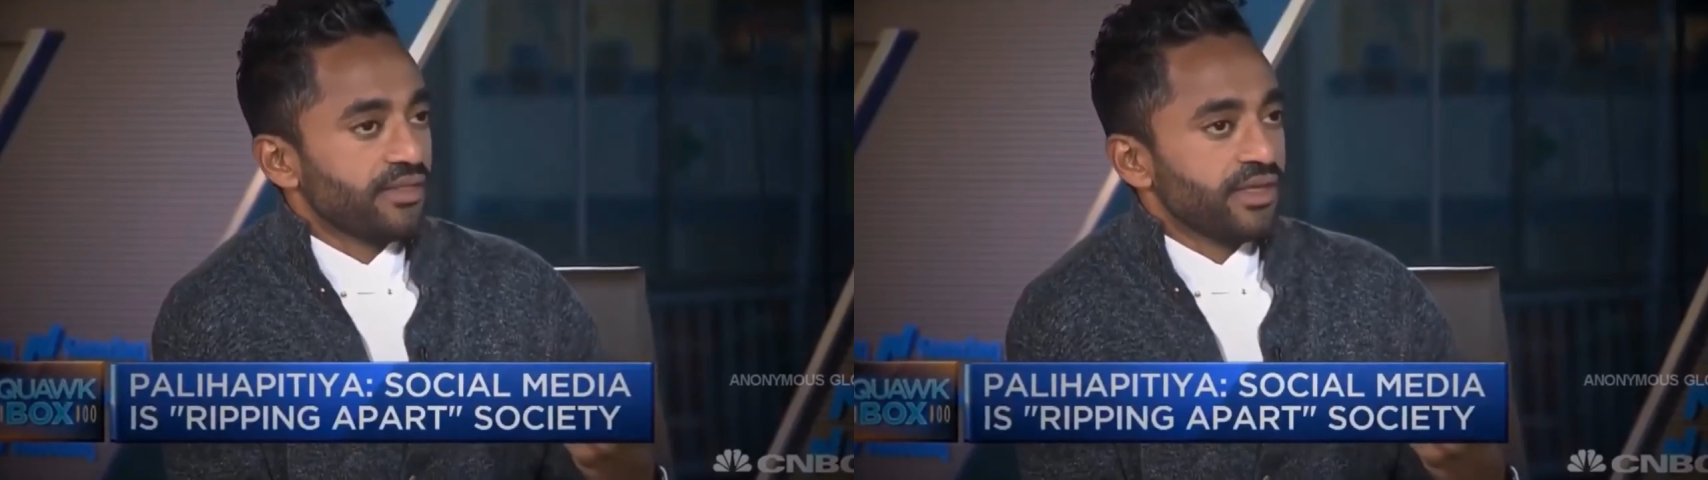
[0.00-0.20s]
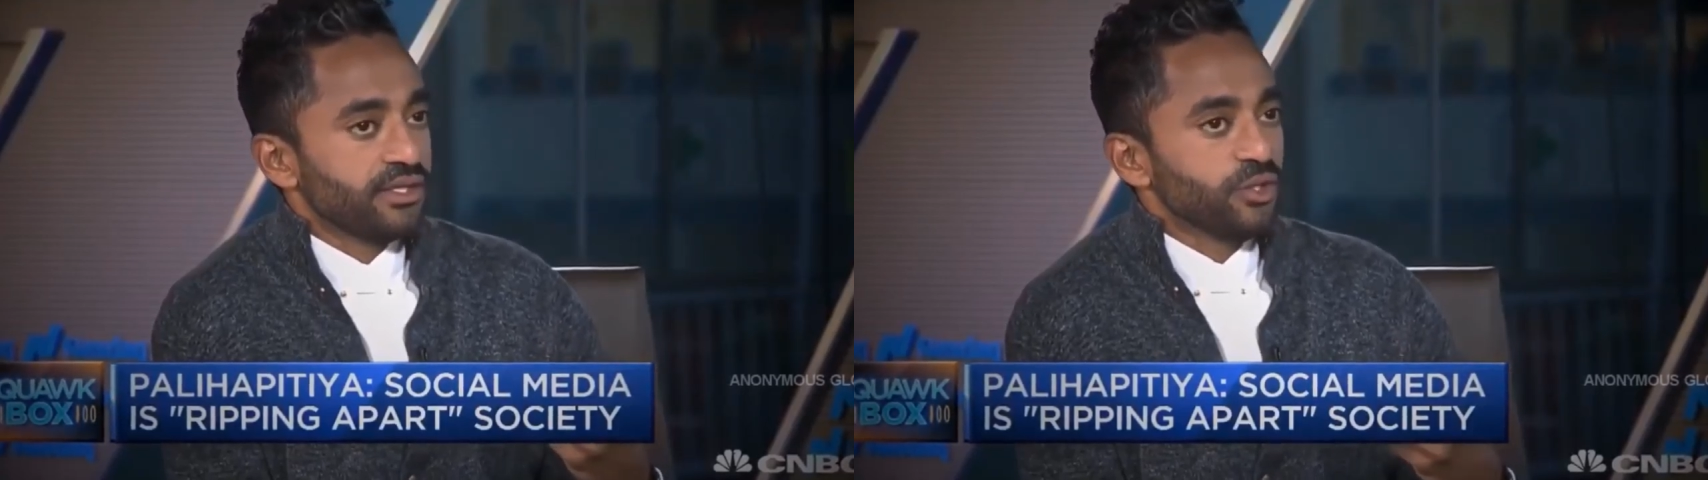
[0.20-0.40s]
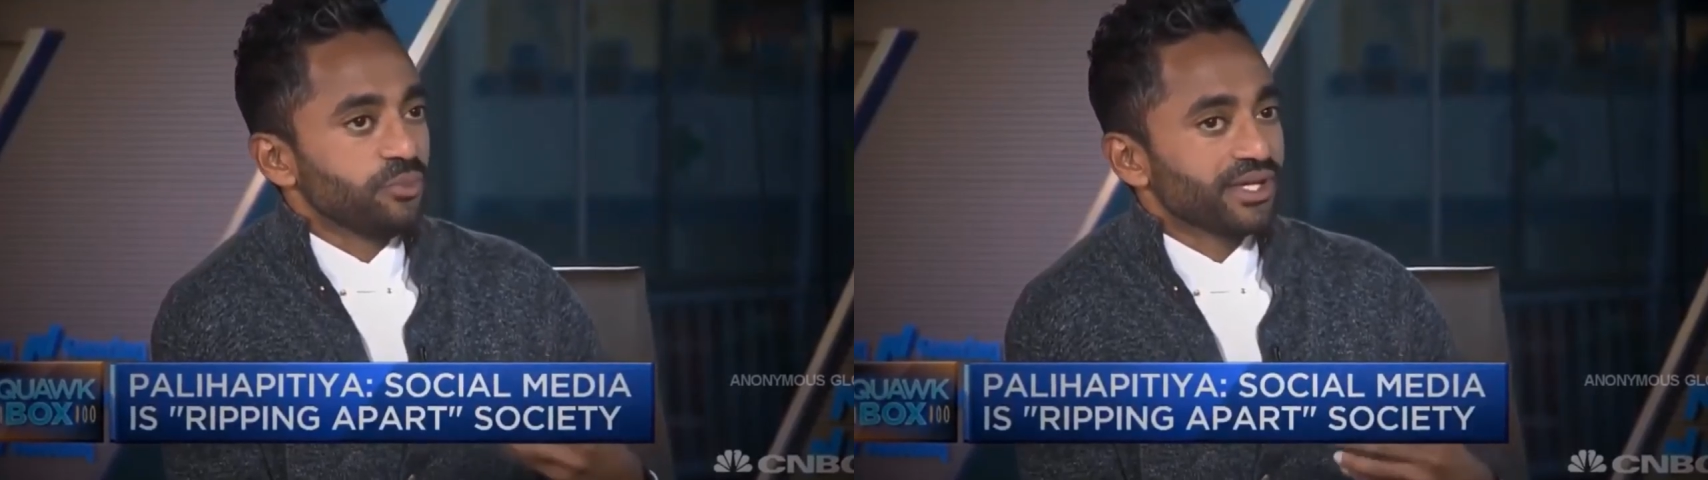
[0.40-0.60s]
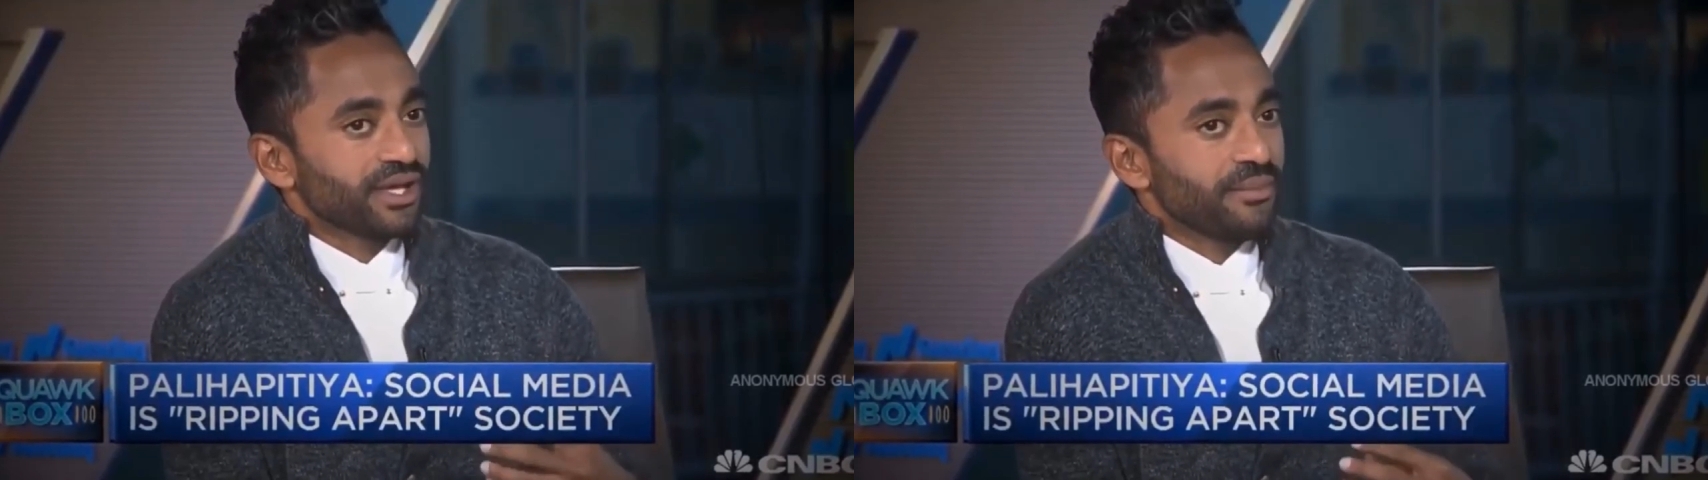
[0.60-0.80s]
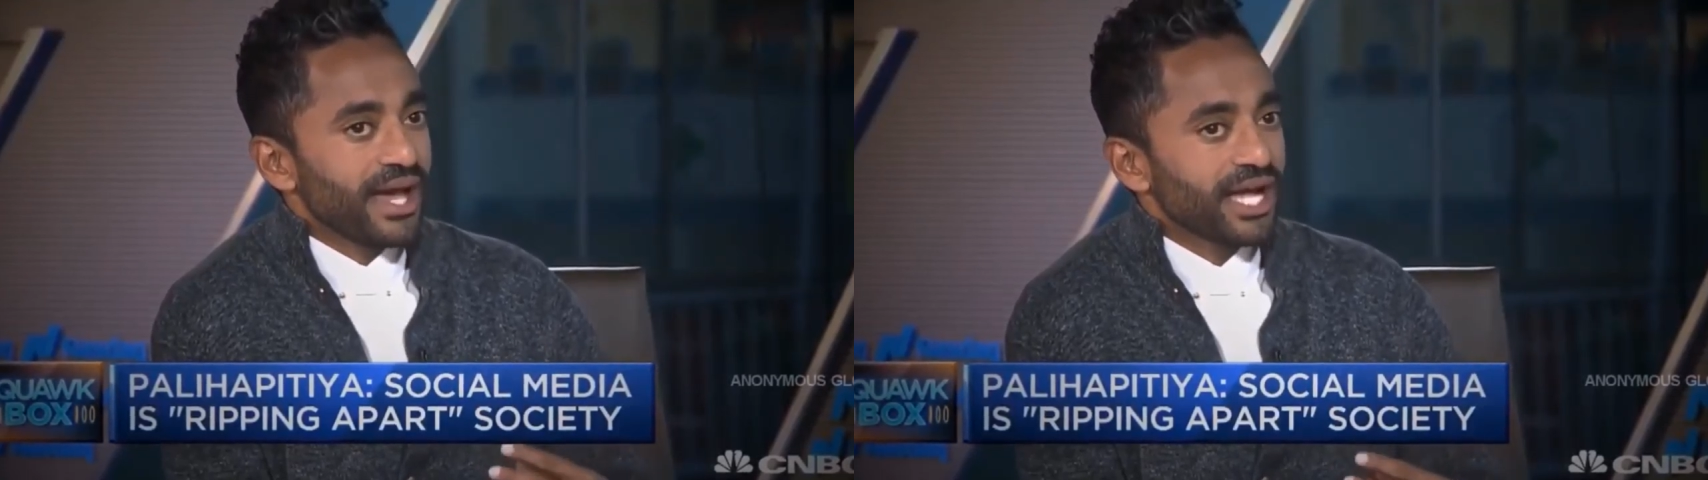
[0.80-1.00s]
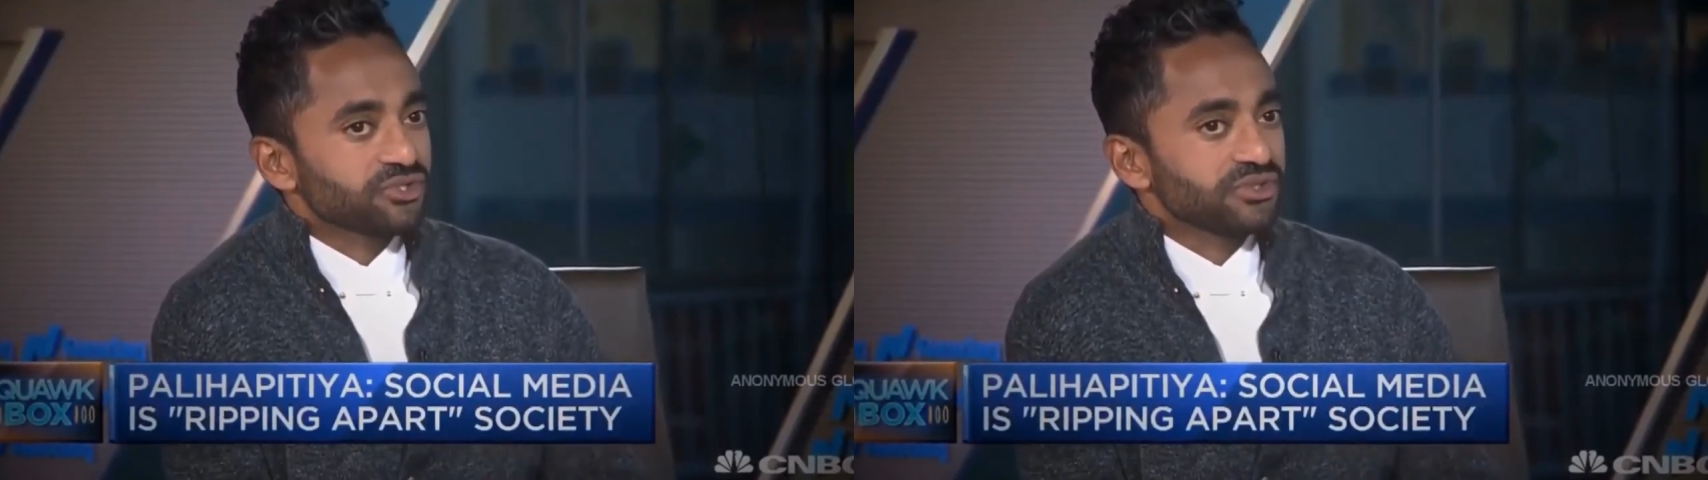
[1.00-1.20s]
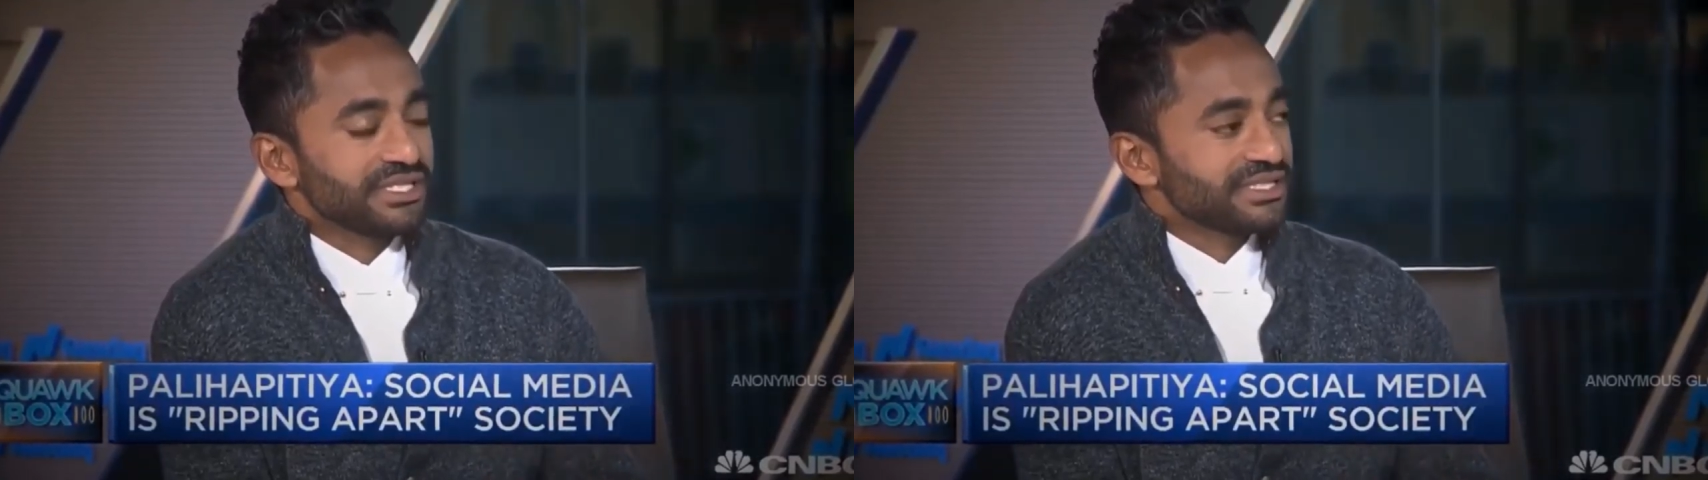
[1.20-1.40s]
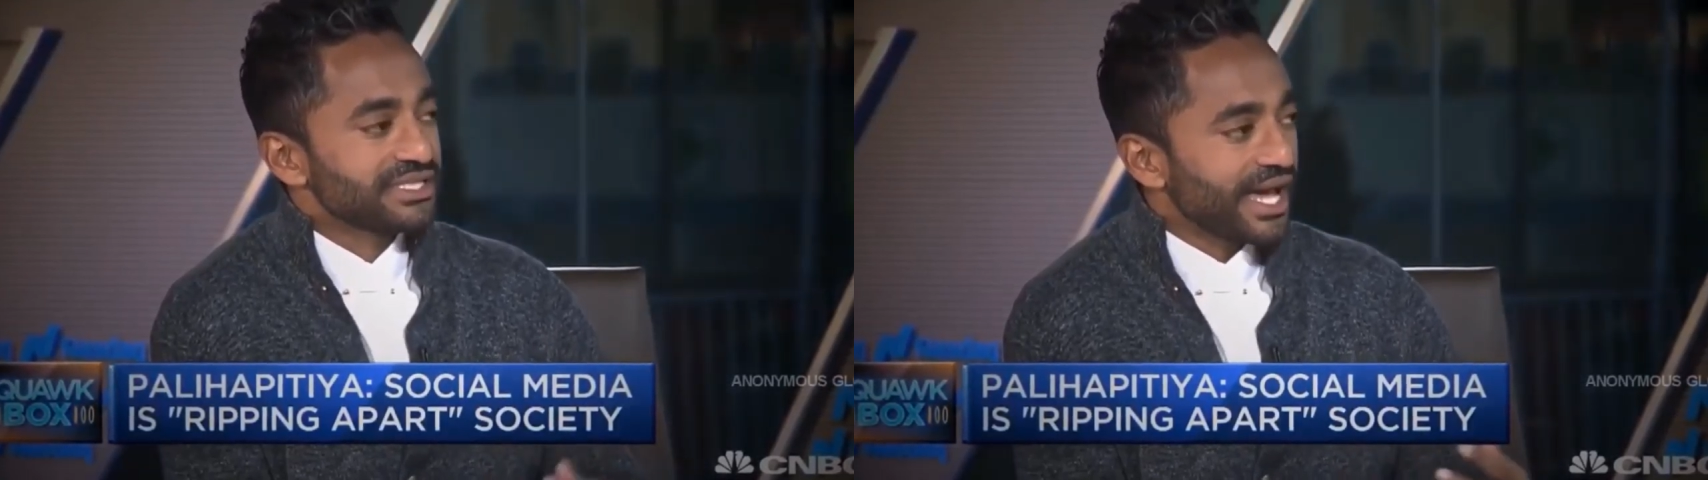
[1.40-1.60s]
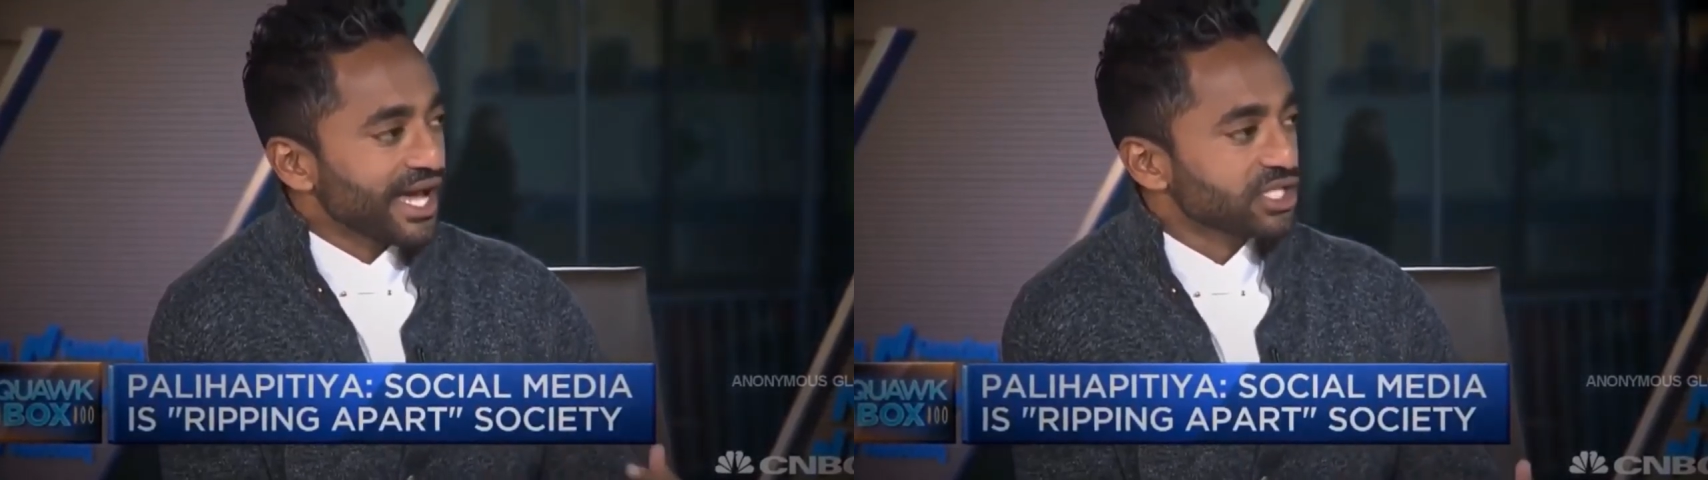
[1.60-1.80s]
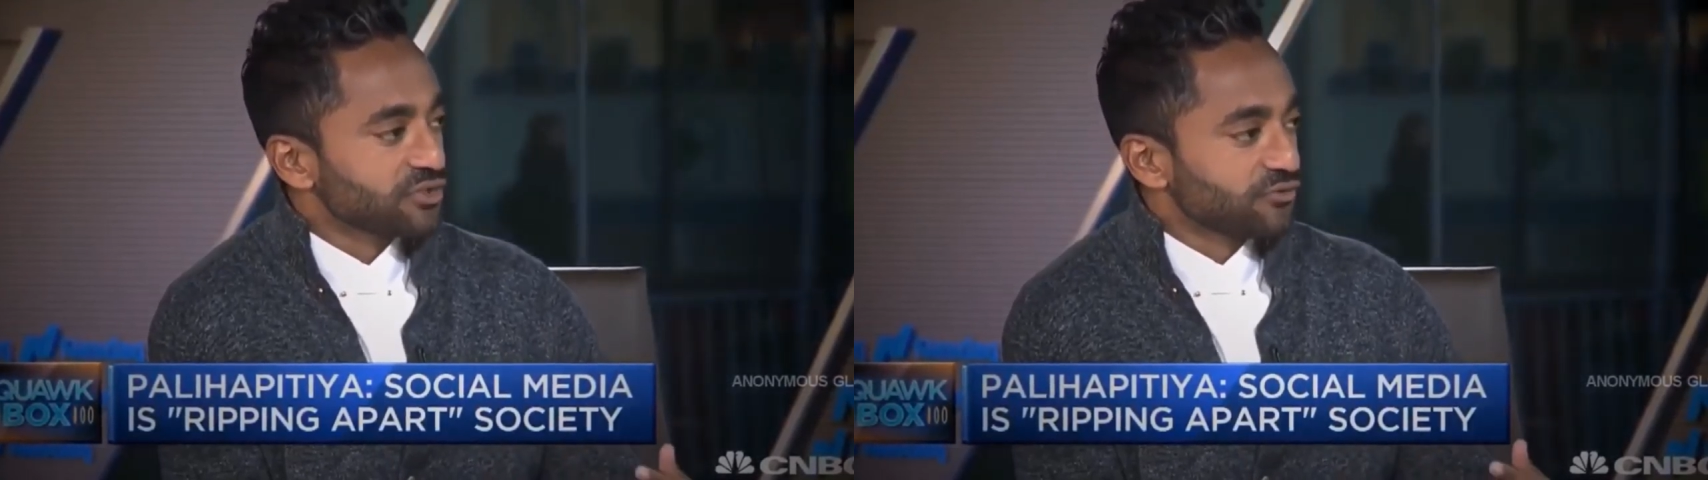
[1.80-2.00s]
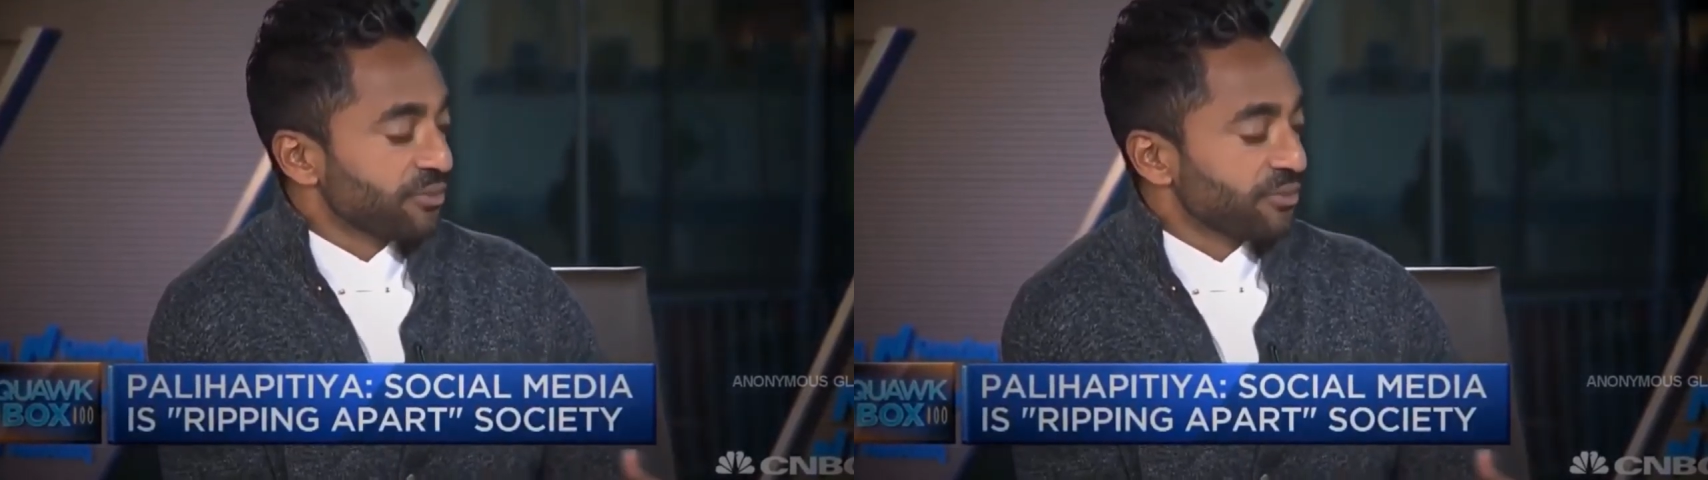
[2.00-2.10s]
then you become actually detached